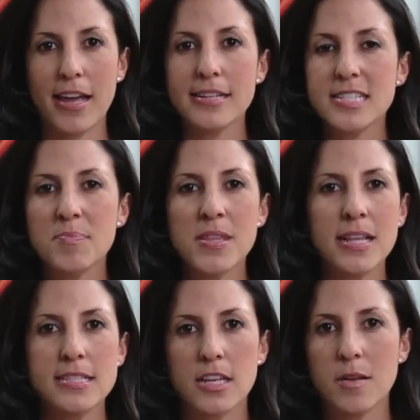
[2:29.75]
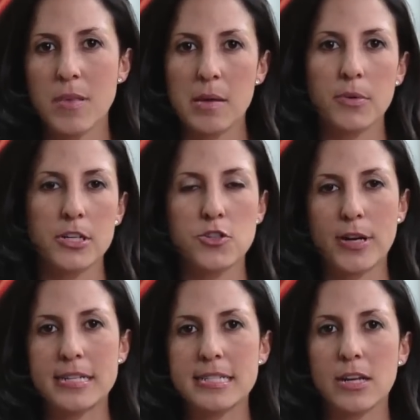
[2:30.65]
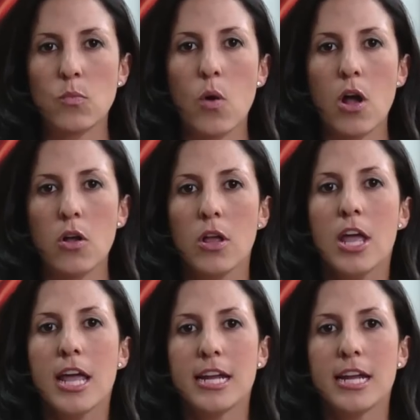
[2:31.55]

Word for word: that's something that's gonna be able to translate well